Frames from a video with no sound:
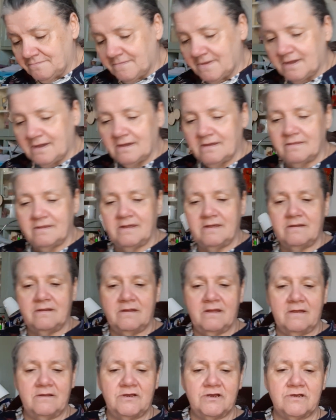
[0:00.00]
And then
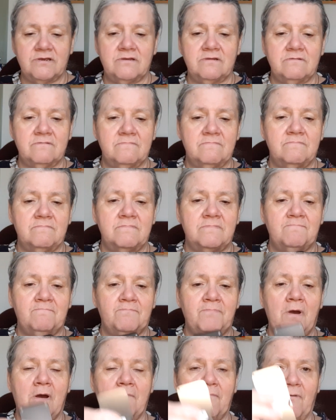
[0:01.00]
they just
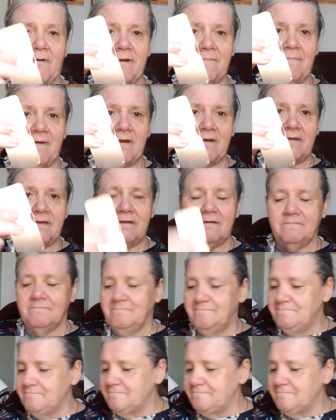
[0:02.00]
pop right back in.